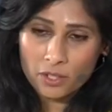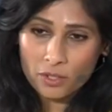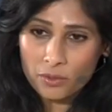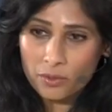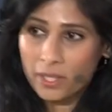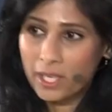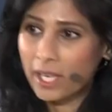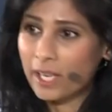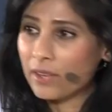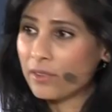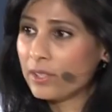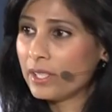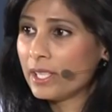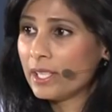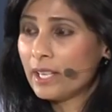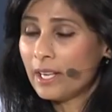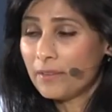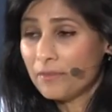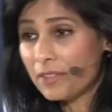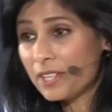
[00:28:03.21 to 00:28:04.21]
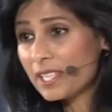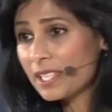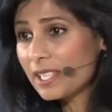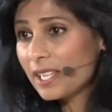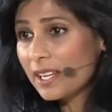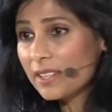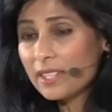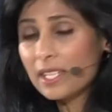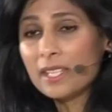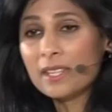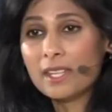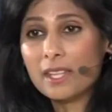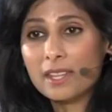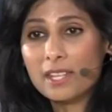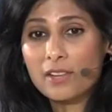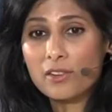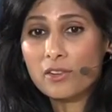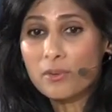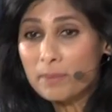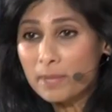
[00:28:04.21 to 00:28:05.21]
euro area, firstly, I think that
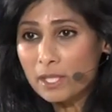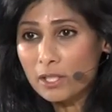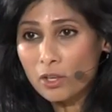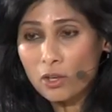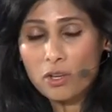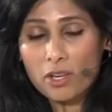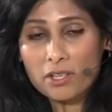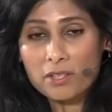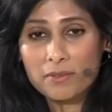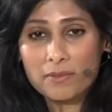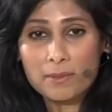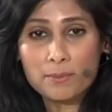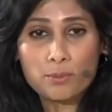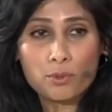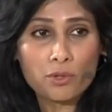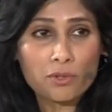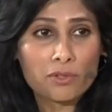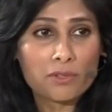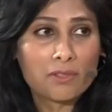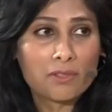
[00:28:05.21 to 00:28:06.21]
there have been a lot of important